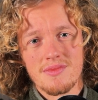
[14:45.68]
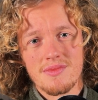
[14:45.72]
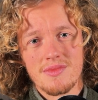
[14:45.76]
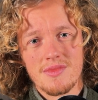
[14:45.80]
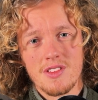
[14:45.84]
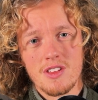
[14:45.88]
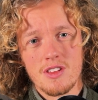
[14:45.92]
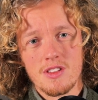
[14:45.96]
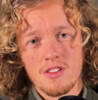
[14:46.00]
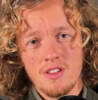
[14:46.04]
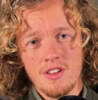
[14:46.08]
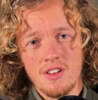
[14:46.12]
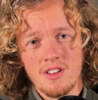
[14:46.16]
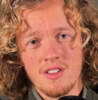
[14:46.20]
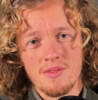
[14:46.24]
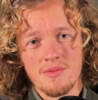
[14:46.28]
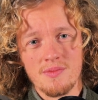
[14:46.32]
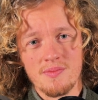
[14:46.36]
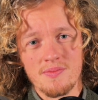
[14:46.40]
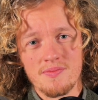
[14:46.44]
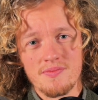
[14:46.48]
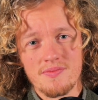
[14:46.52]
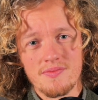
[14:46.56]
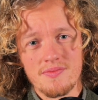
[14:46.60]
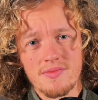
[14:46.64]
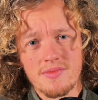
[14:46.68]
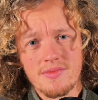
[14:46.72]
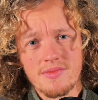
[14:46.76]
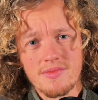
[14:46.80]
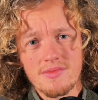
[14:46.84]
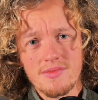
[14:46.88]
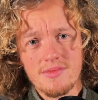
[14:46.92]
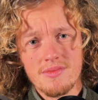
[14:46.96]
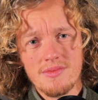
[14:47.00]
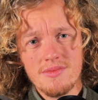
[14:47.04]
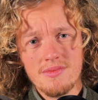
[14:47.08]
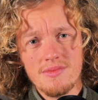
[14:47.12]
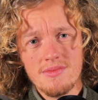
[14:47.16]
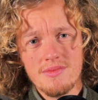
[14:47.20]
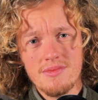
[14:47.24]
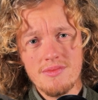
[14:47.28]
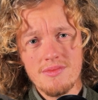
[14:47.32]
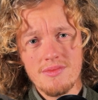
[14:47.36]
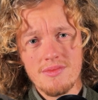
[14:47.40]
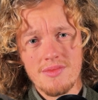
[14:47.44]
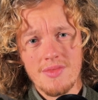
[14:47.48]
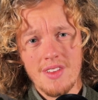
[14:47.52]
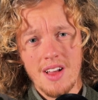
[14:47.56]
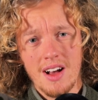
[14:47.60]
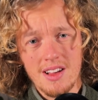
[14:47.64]
So
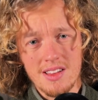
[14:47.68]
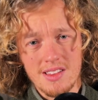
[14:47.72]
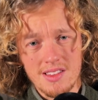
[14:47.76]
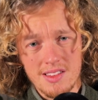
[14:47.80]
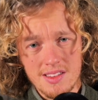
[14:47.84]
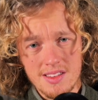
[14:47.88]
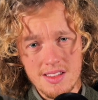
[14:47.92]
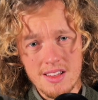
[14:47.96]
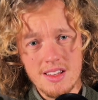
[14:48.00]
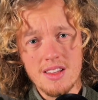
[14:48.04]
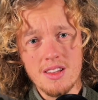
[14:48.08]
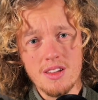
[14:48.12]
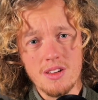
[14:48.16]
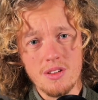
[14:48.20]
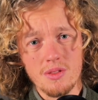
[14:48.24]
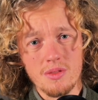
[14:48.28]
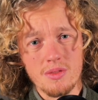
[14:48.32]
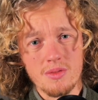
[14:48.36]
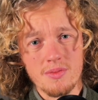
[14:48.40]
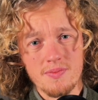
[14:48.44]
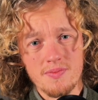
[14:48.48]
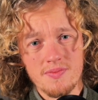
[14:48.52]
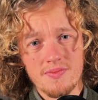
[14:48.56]
I see you.